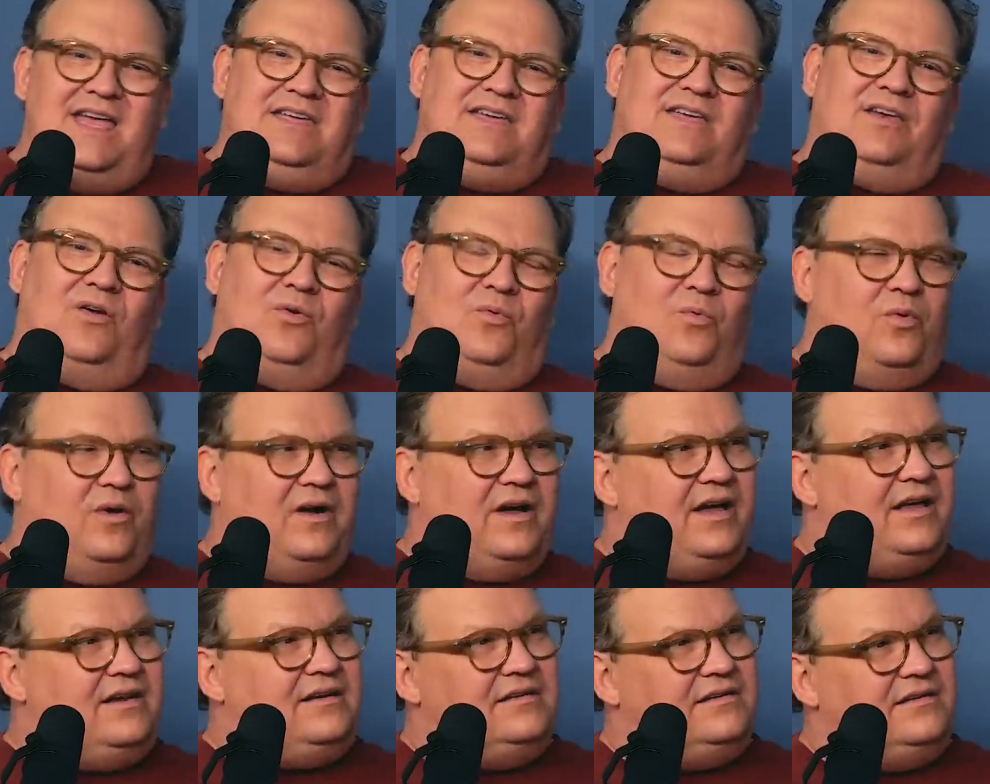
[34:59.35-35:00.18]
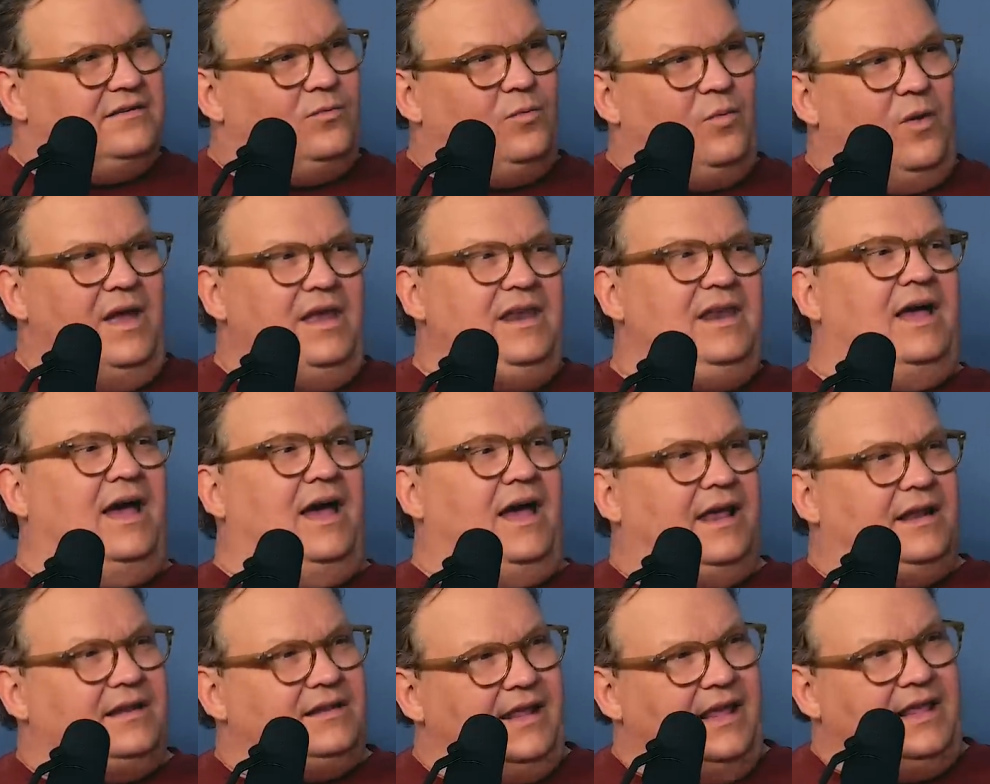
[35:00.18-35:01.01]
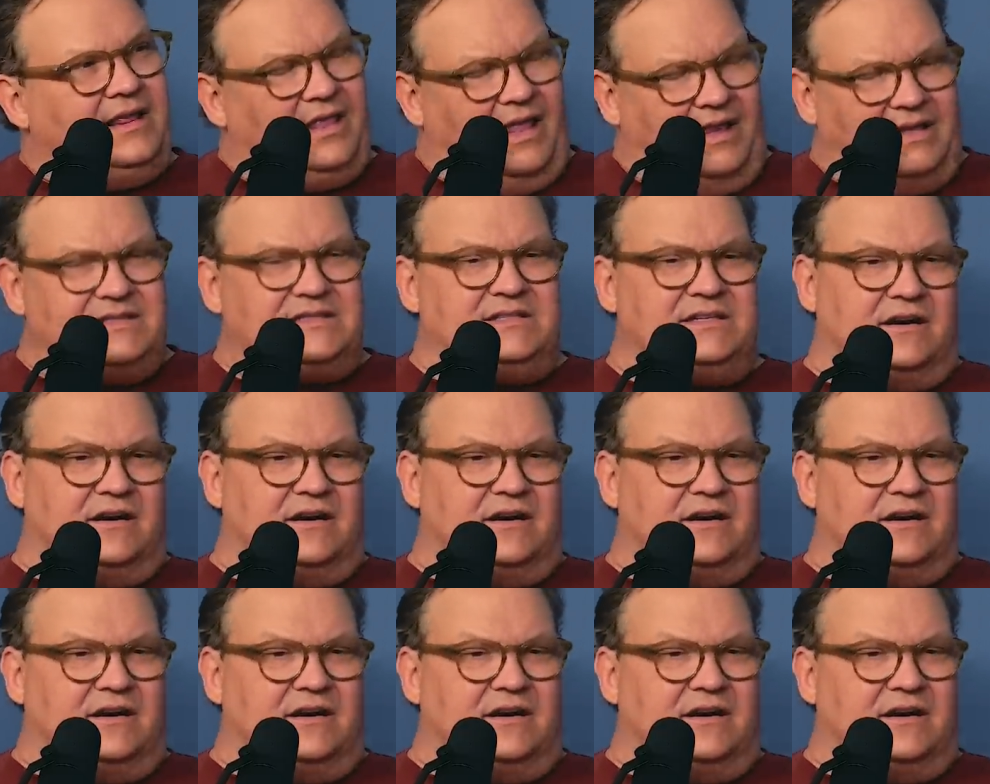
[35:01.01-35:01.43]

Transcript: you know what? Why not? Like, let's